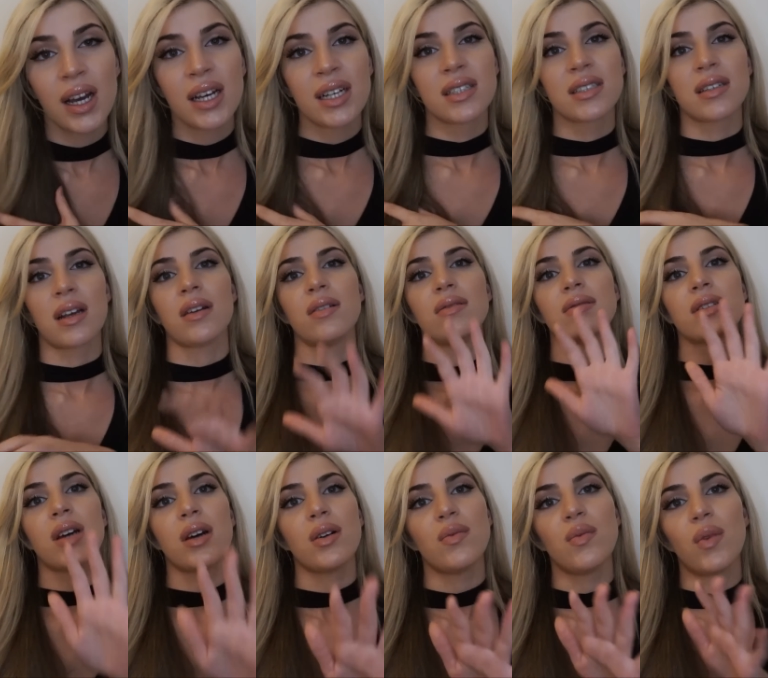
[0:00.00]
So
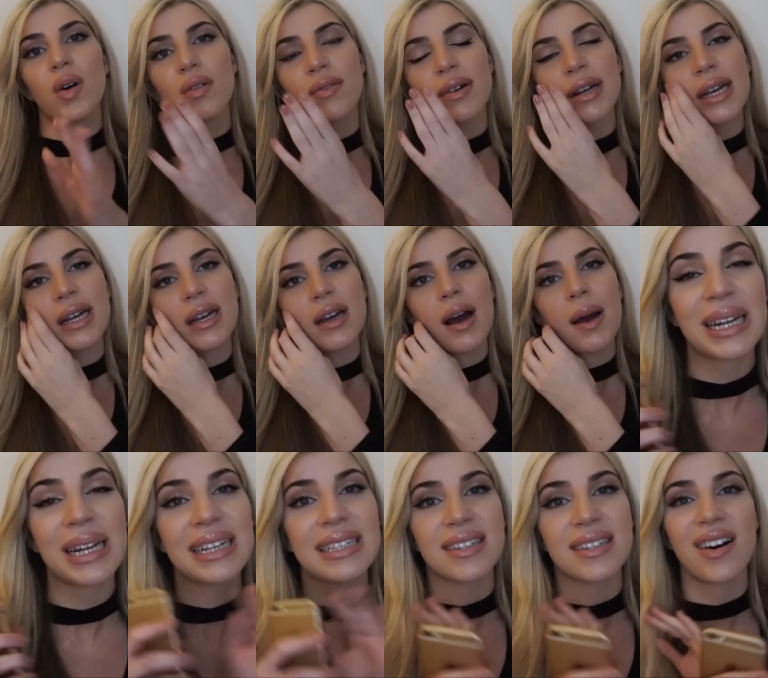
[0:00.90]
don't worry,
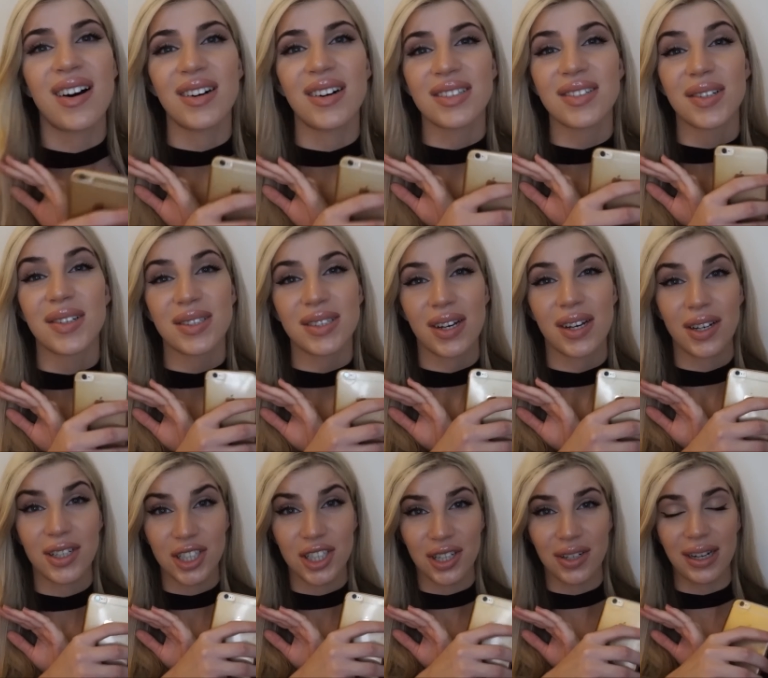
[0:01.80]
please ask your
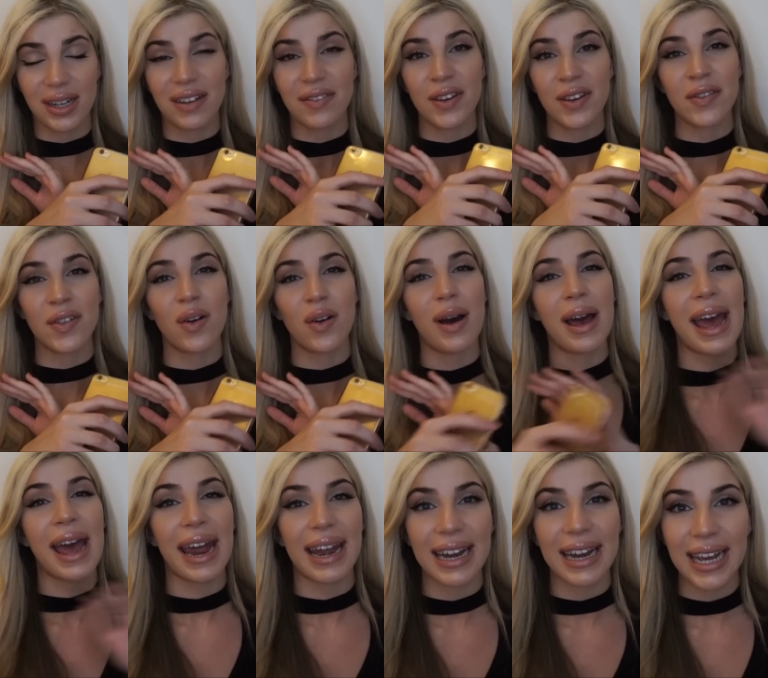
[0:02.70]
surgeon if you've got
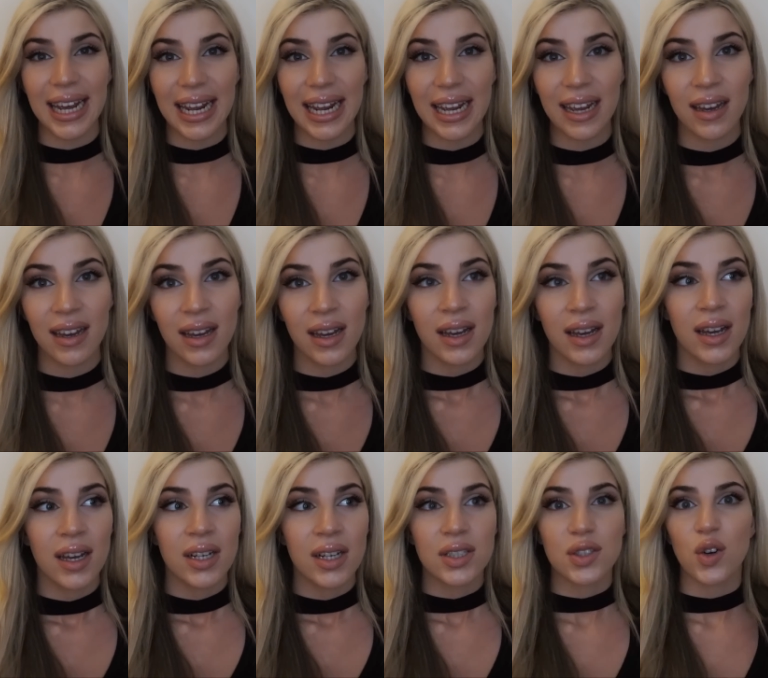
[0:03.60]
any
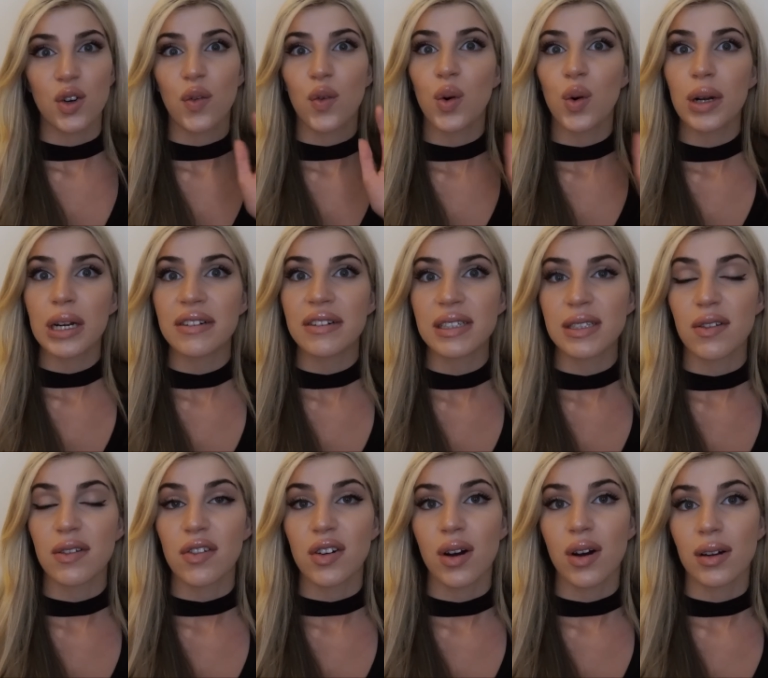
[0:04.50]
sort of queries
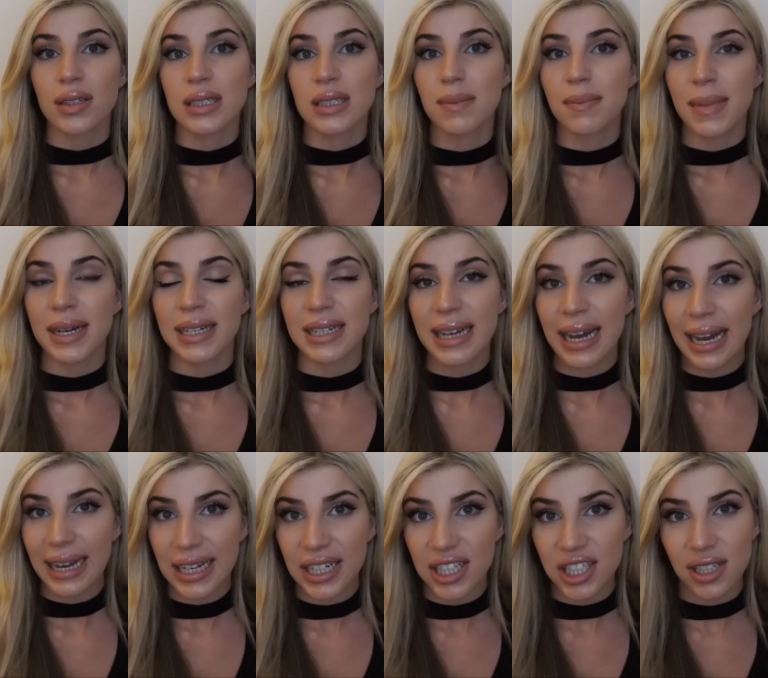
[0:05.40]
with regards to
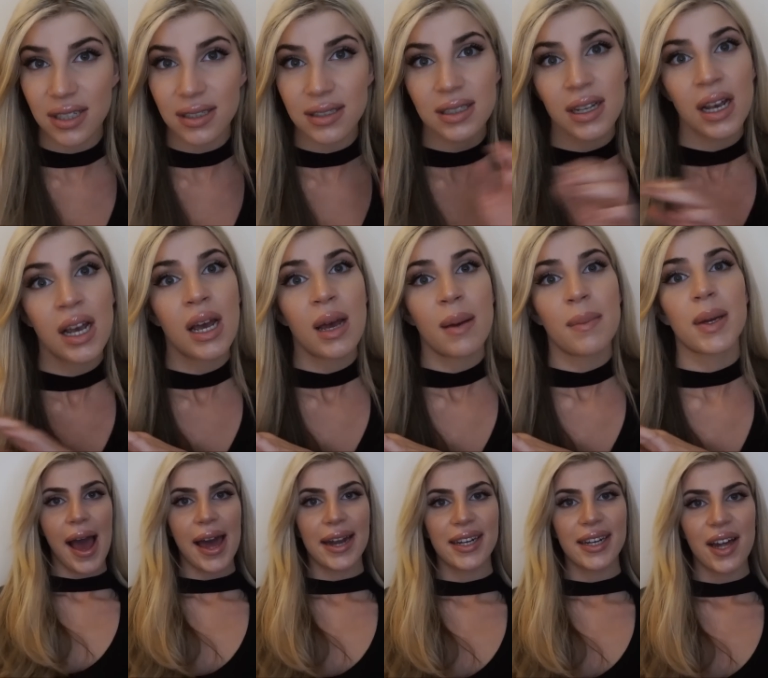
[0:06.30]
medications.
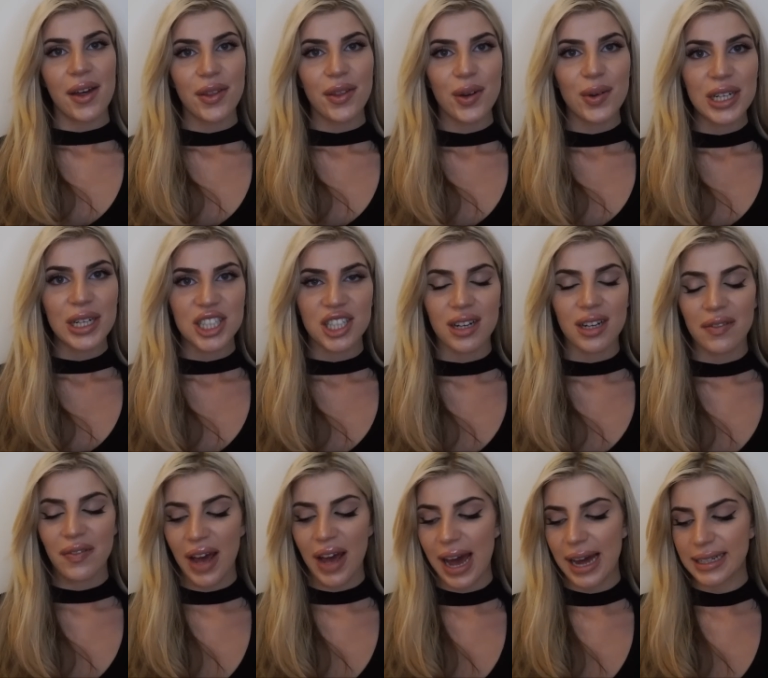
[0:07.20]
Another question
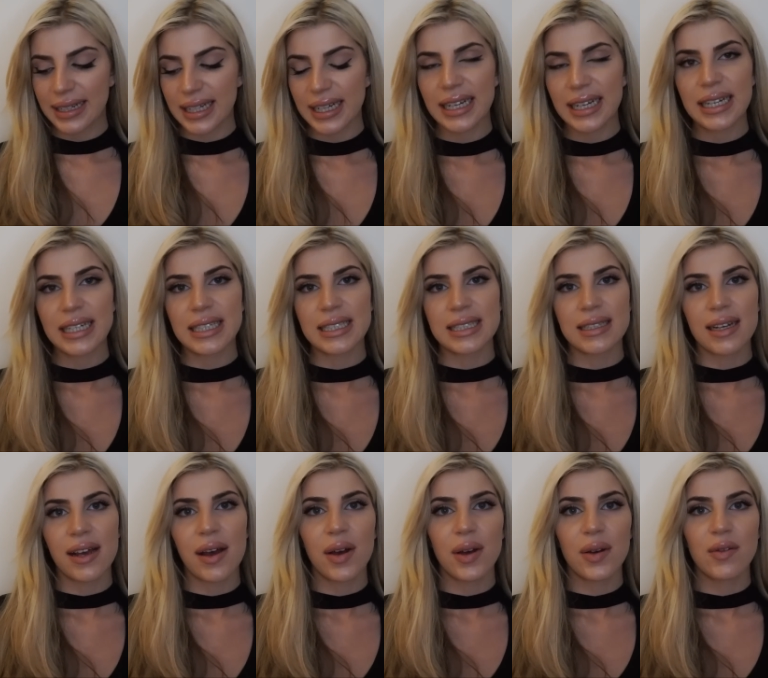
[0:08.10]
I've had is
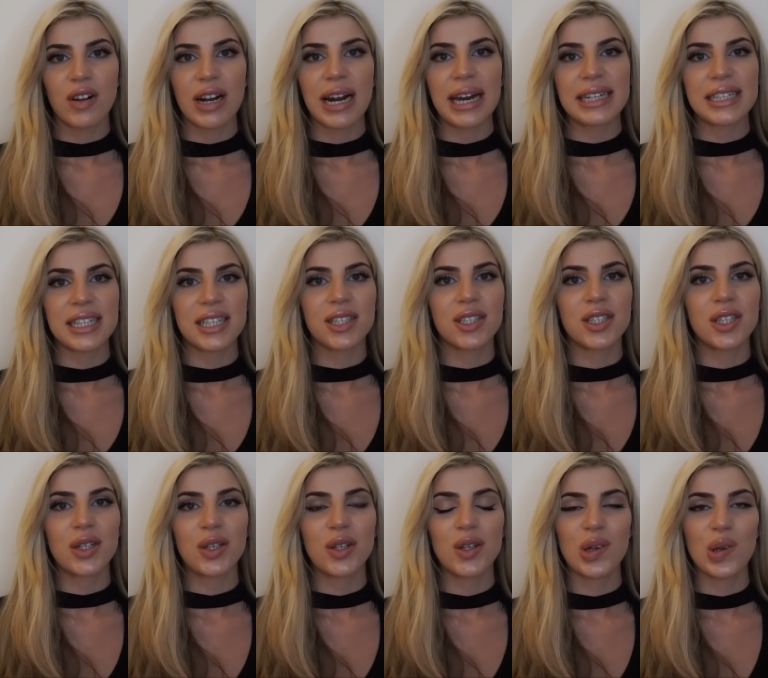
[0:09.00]
relating
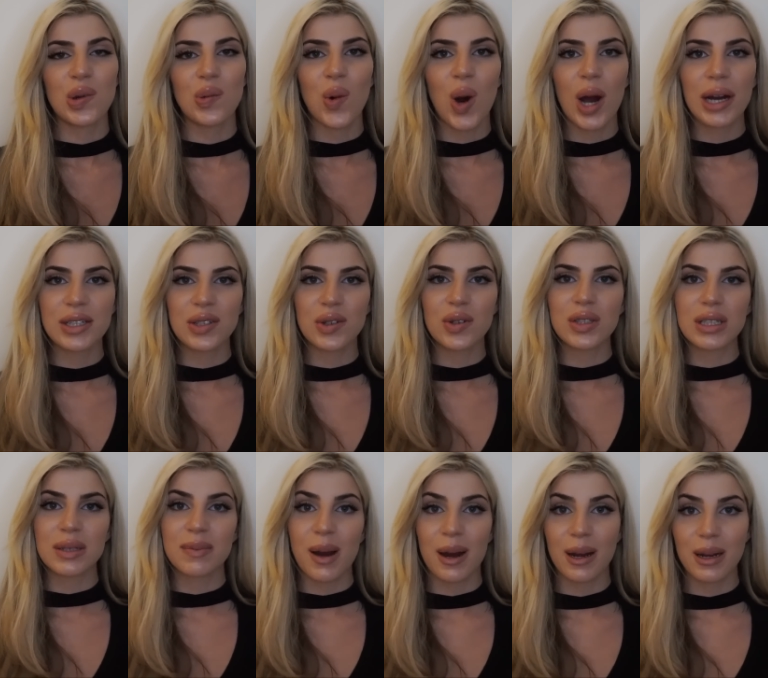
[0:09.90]
to what I
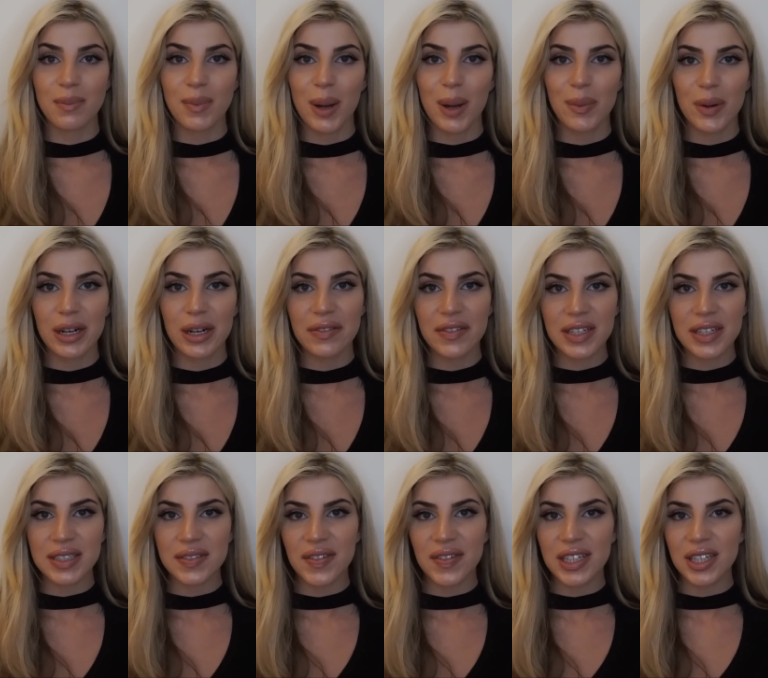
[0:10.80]
talked about in my
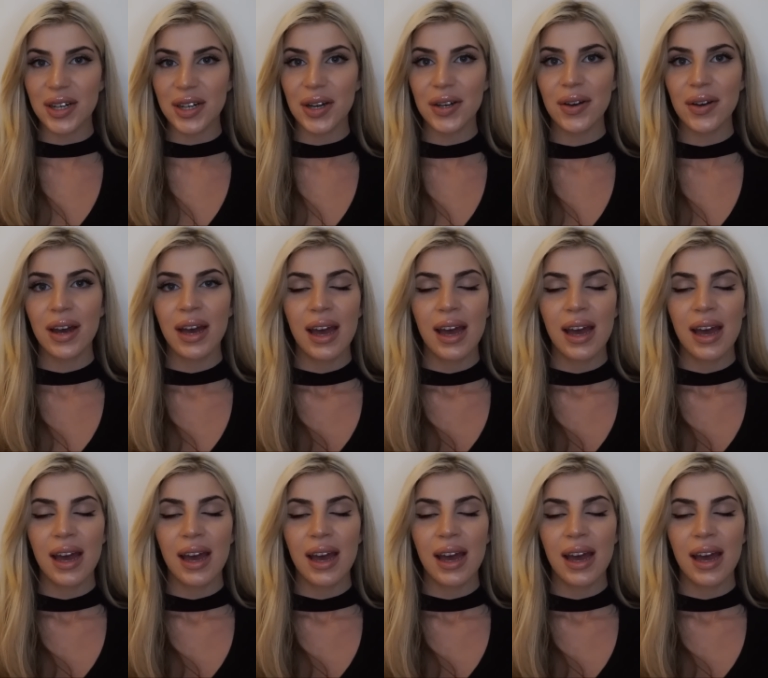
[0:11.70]
previous video,